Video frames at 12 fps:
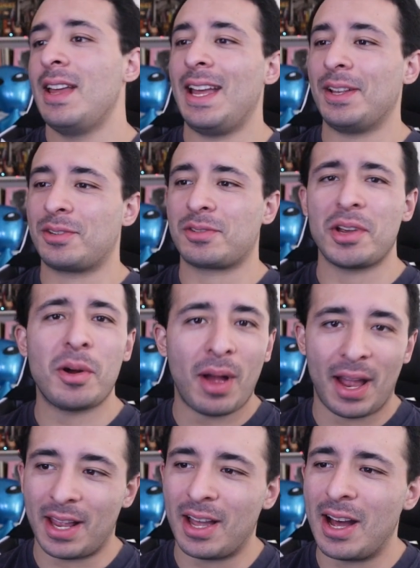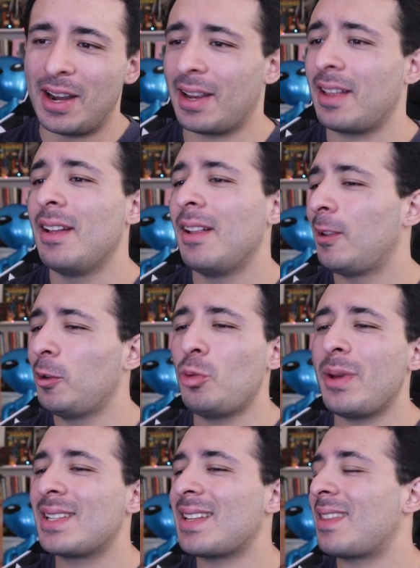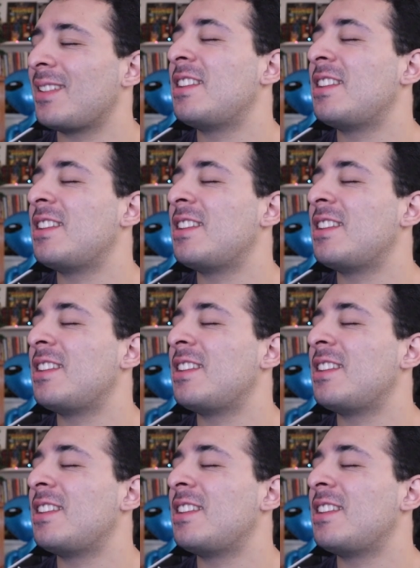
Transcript: It's so iconic. Ludwig's at the